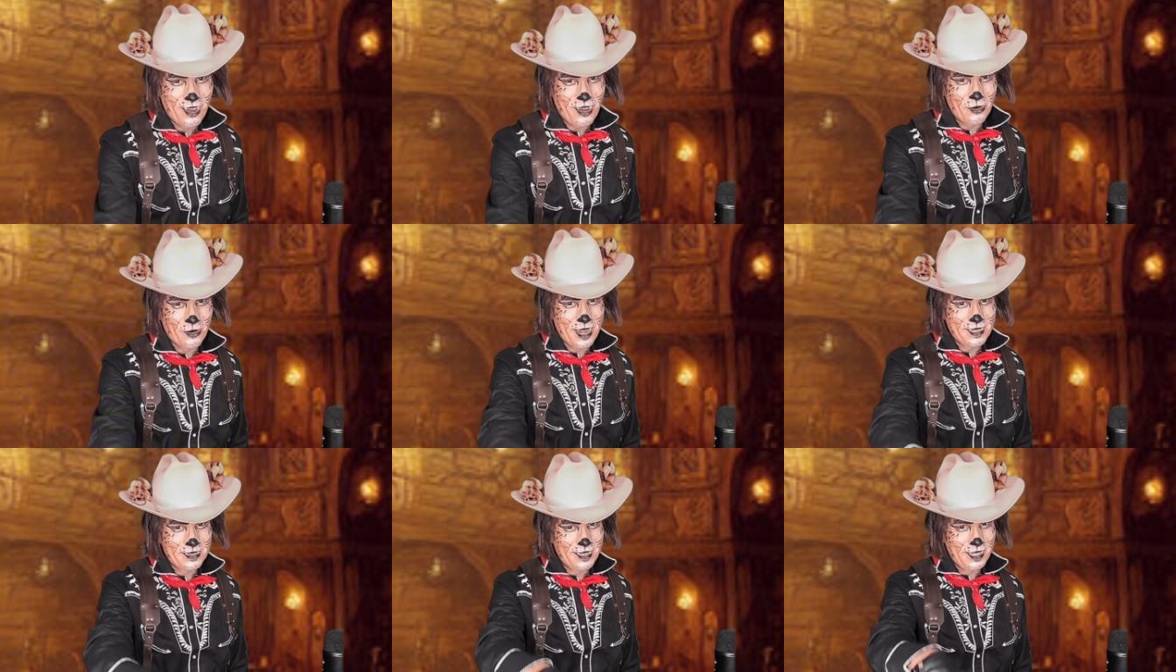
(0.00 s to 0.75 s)
All
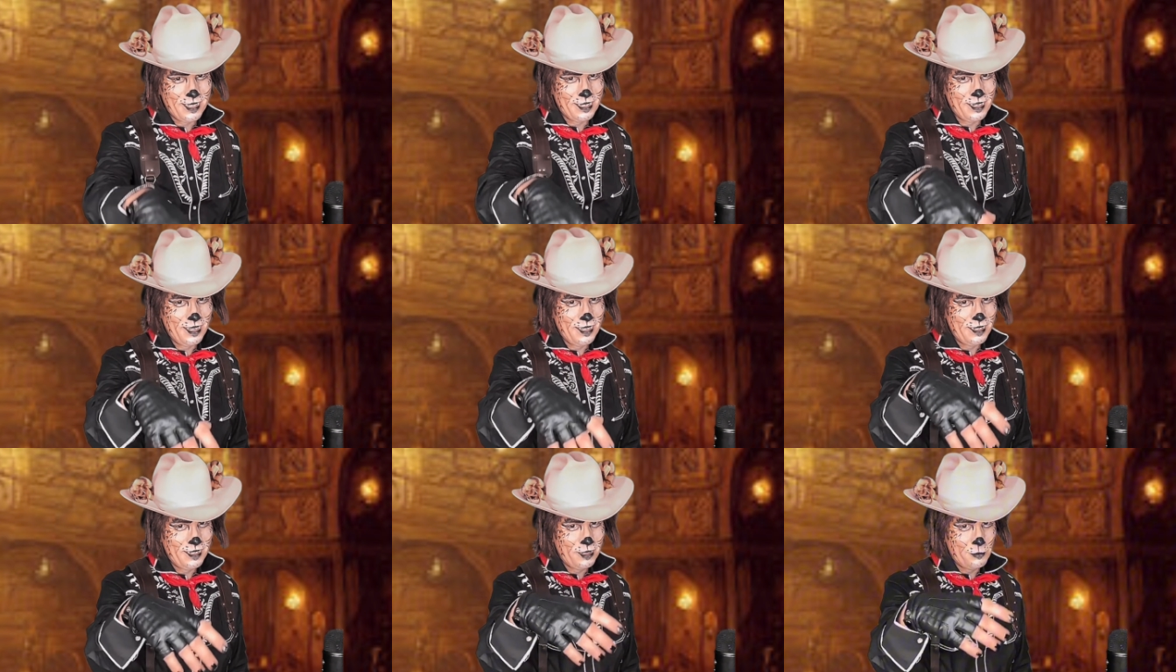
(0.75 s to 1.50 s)
right then,
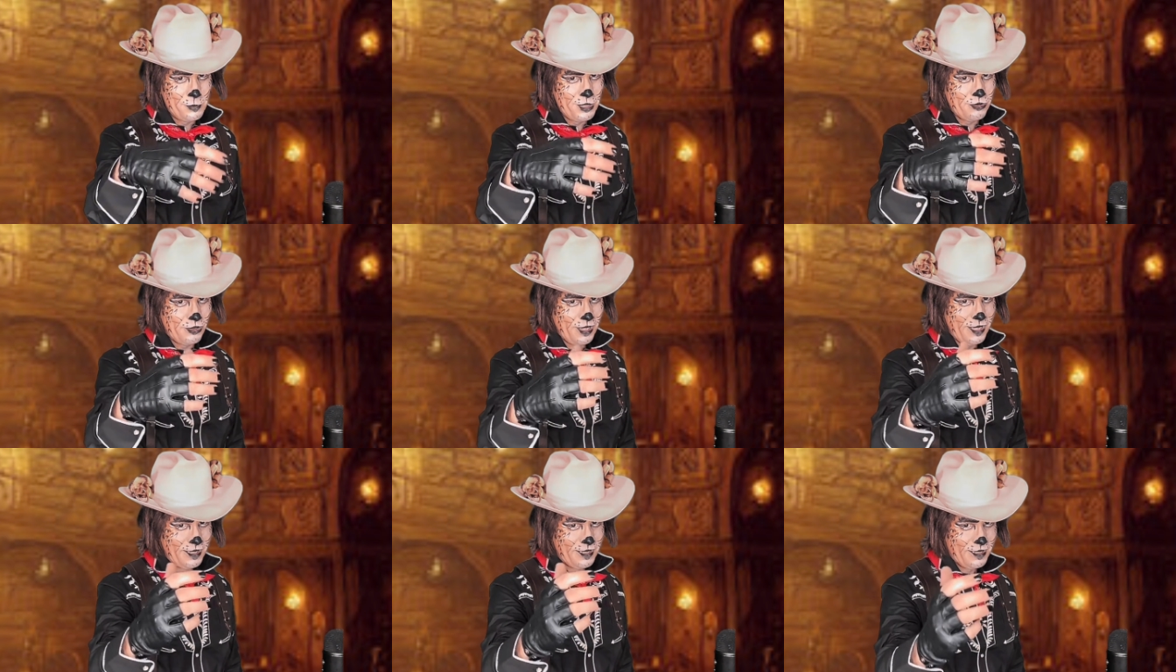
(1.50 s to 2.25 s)
little
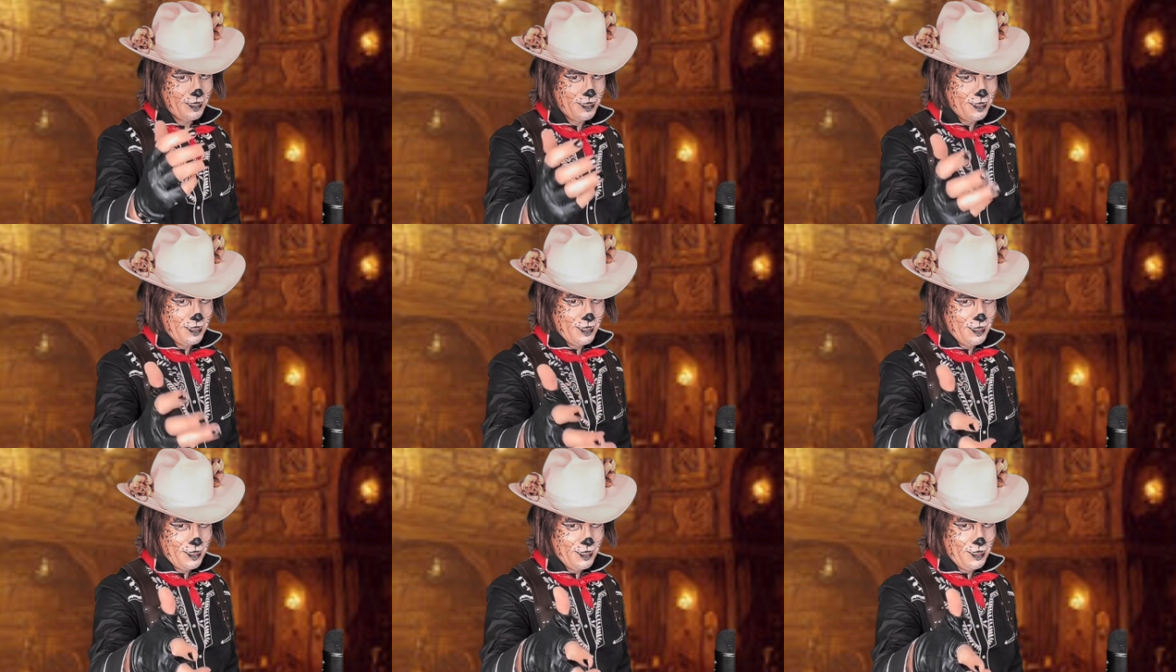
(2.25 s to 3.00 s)
missy.
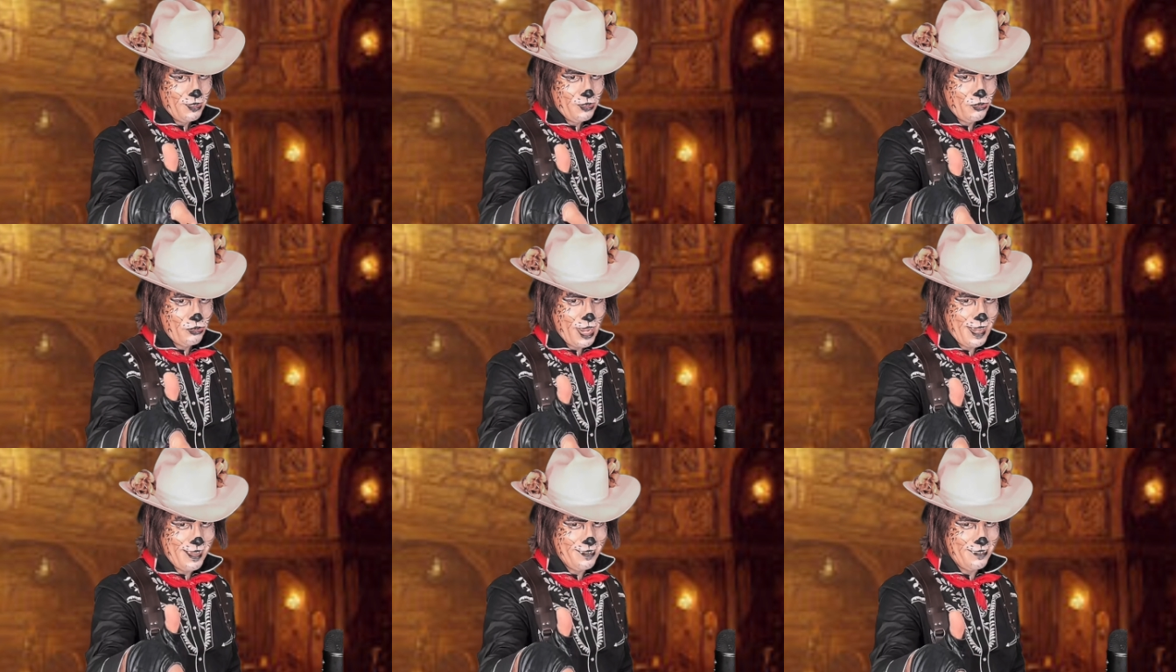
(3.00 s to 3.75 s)

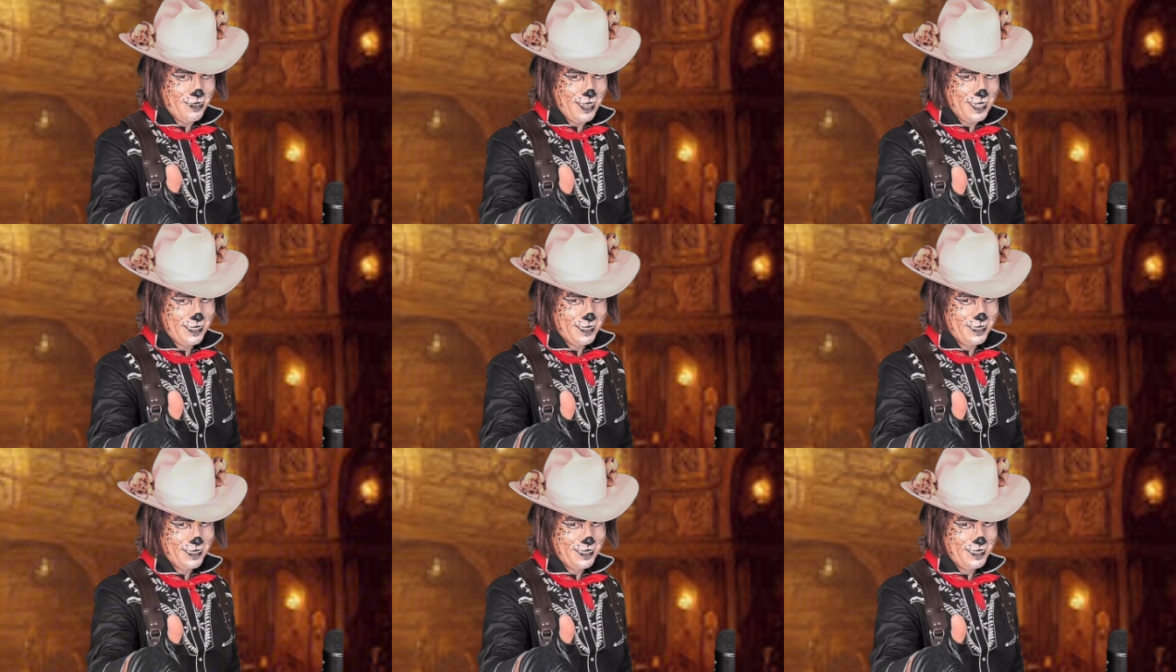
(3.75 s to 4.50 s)
Shake on
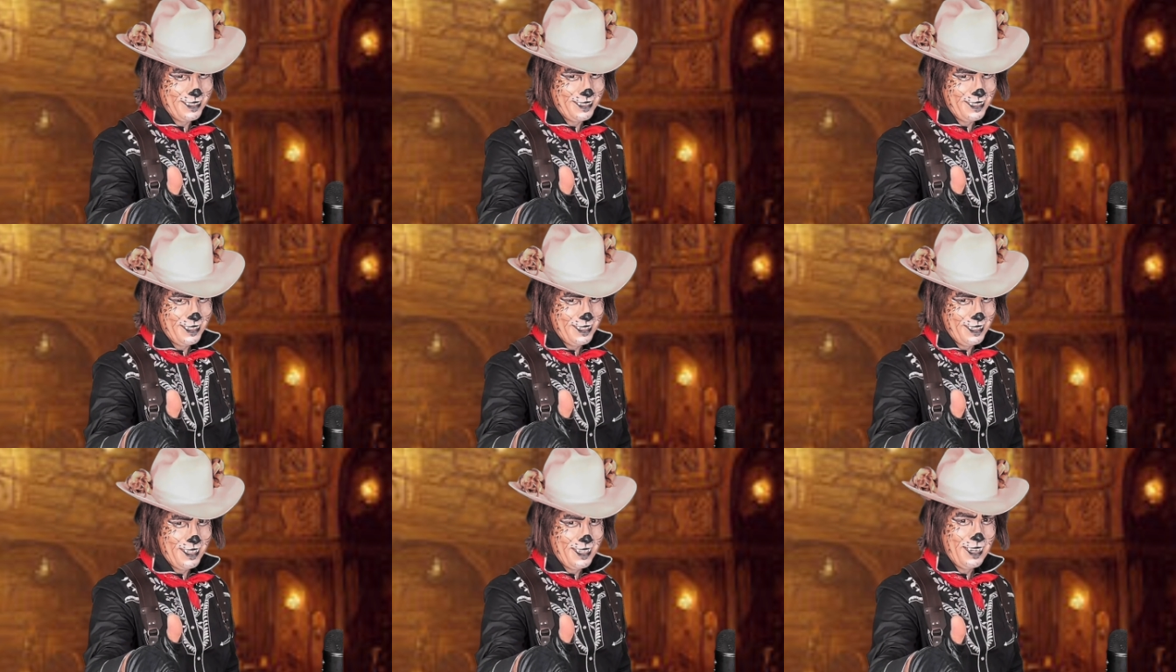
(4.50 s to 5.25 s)
it.
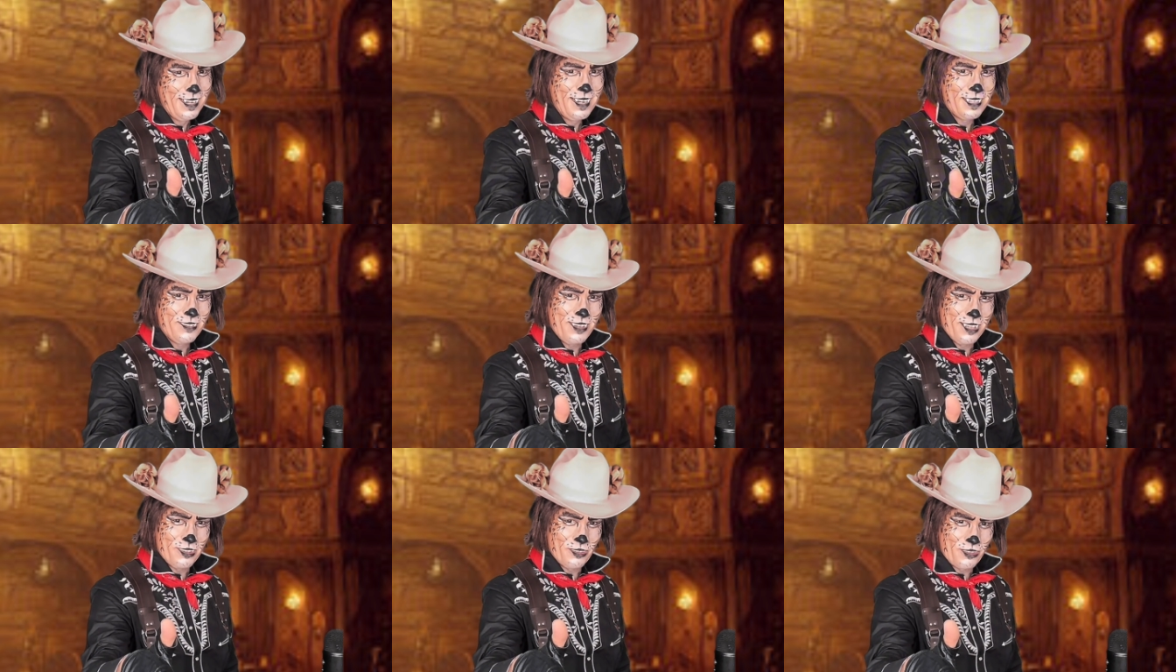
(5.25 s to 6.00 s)
Let's
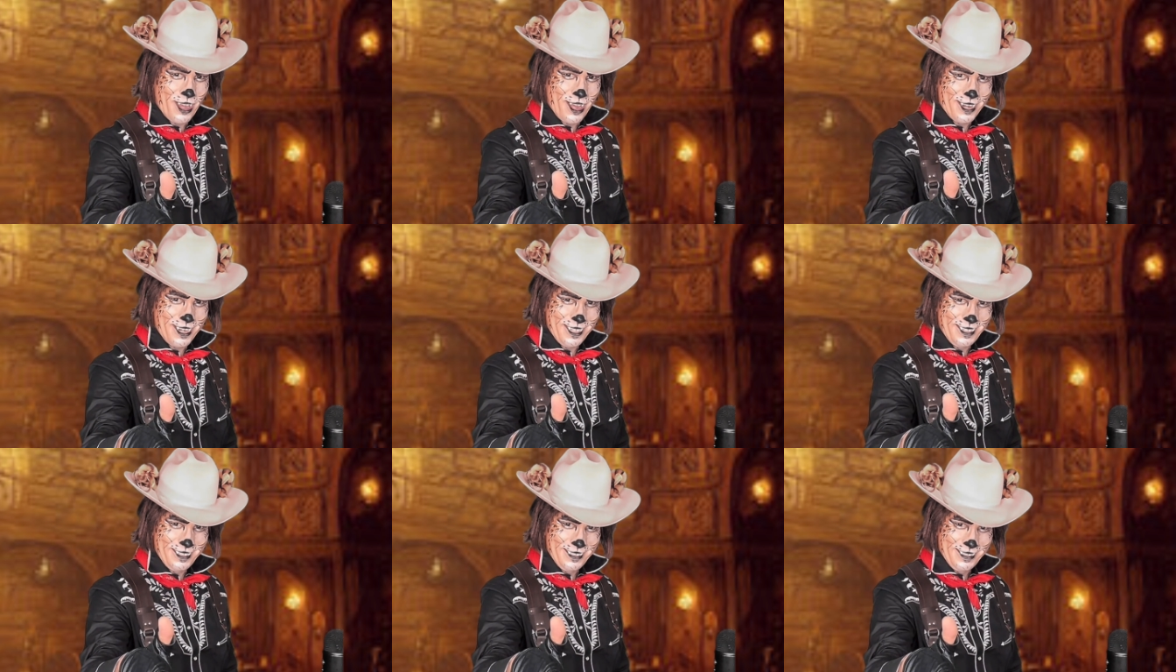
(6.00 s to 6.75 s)
get
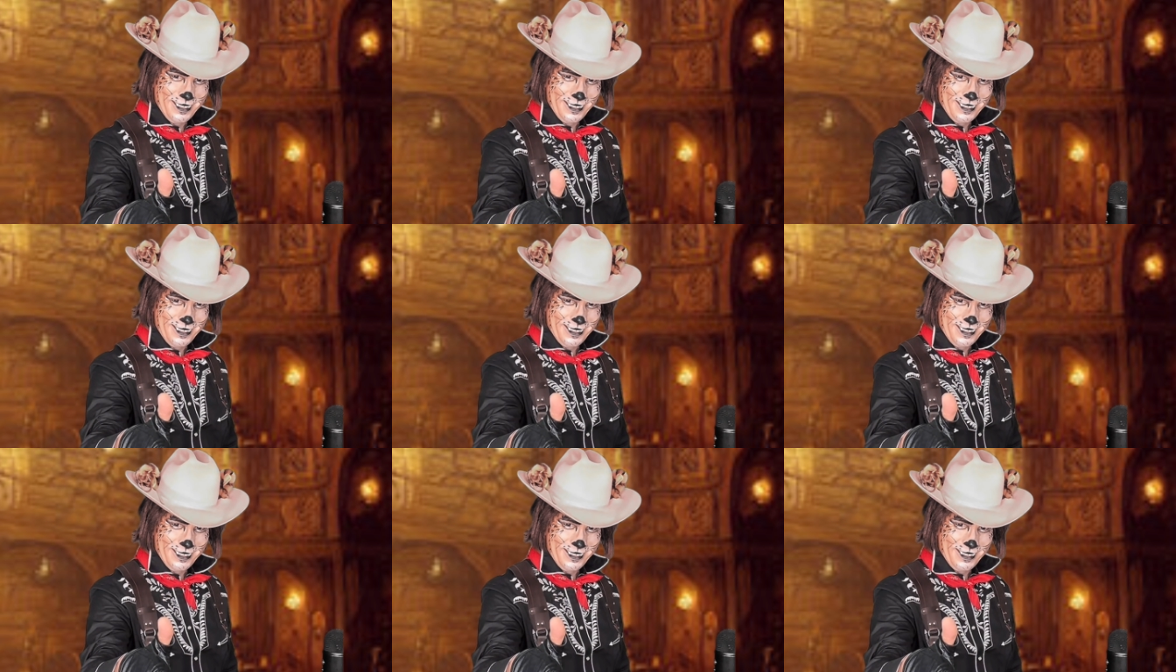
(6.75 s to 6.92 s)
started.